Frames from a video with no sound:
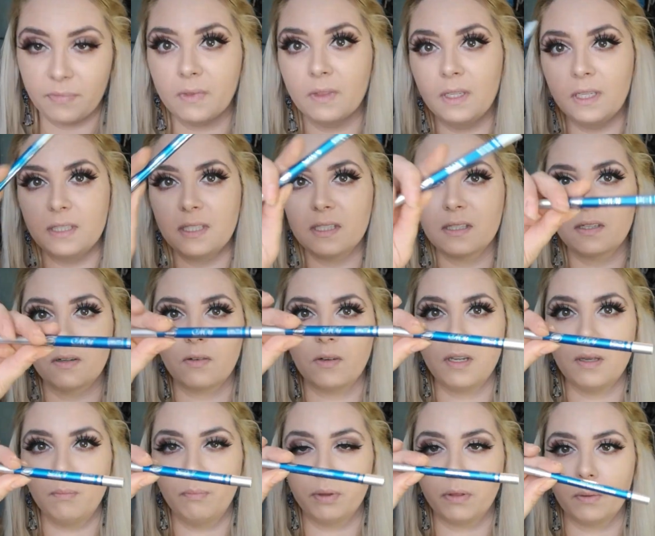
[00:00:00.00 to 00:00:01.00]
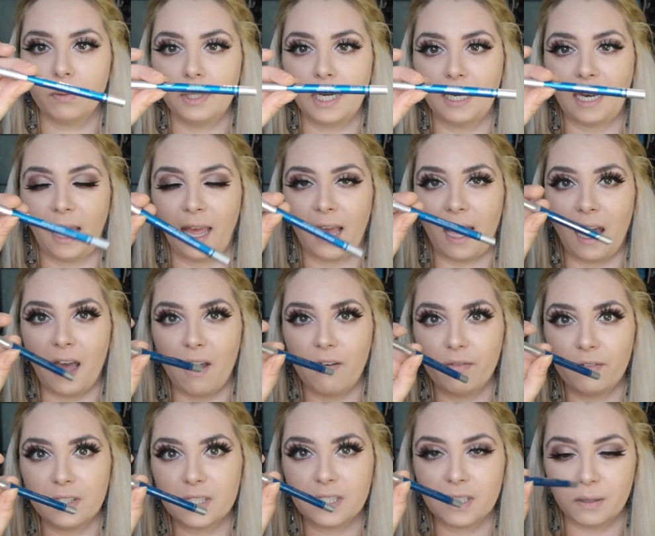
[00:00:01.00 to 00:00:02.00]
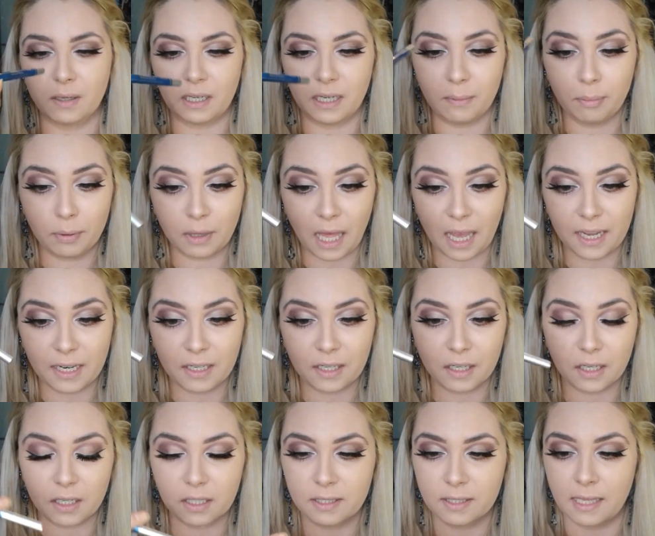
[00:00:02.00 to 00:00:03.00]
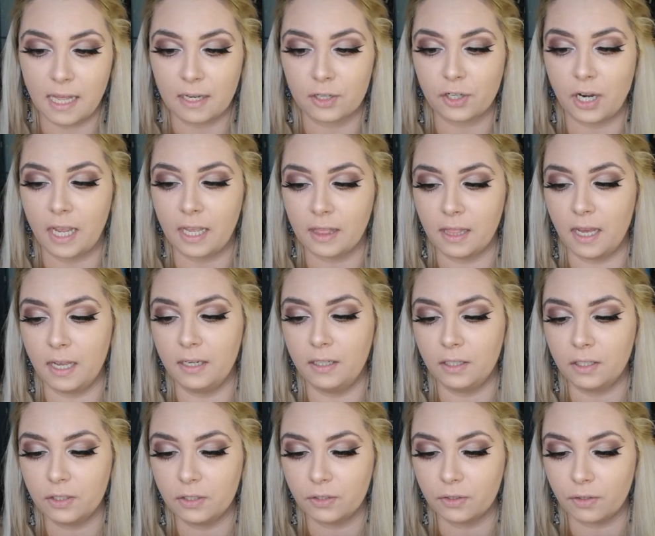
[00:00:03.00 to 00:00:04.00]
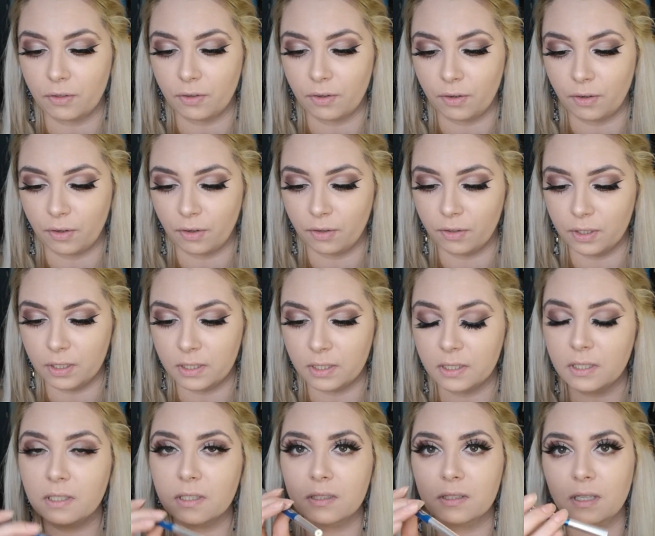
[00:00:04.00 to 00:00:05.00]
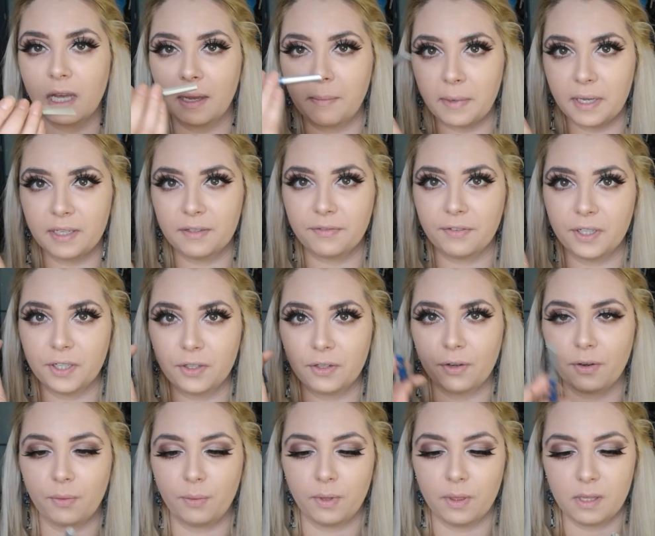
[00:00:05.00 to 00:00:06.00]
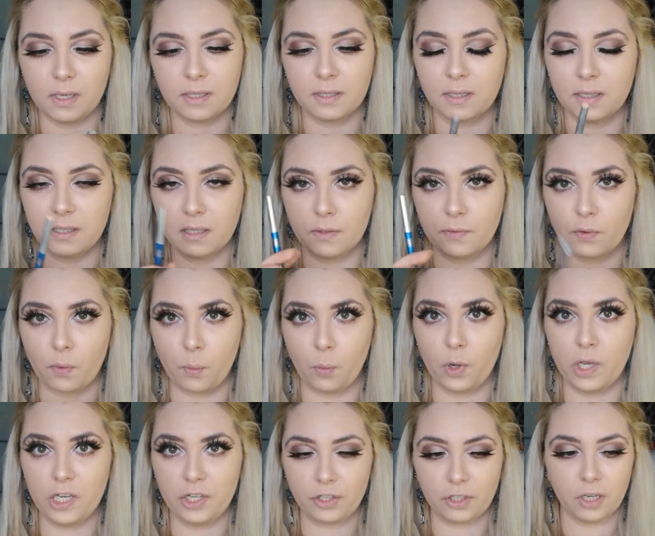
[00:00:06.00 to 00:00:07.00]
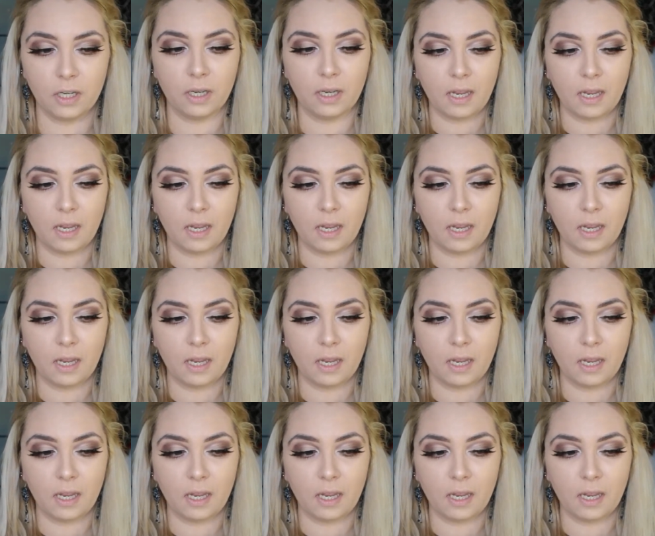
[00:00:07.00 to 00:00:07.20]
This is the only blue that I have. It's a lip liner slash eyeliner, so it's I made a video with this. This is from Wish.